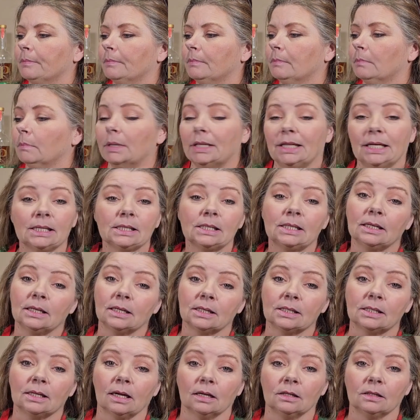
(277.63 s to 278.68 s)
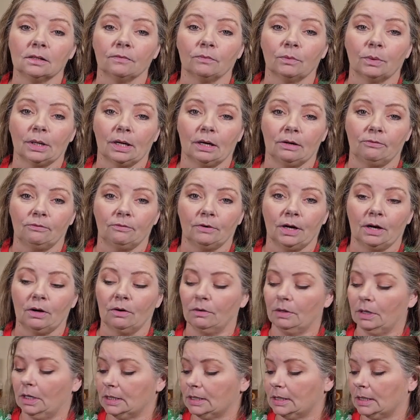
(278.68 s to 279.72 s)
But that's the extent of what I
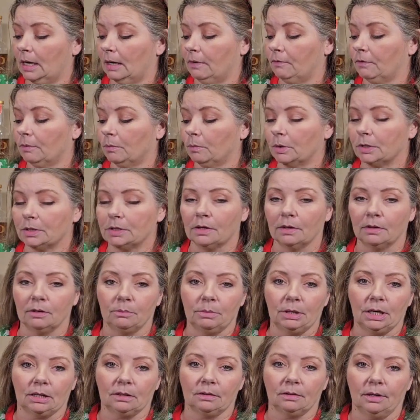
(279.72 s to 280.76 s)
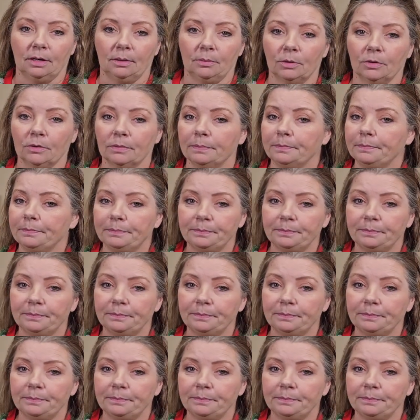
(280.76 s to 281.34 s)
found, aside from what's on the back label.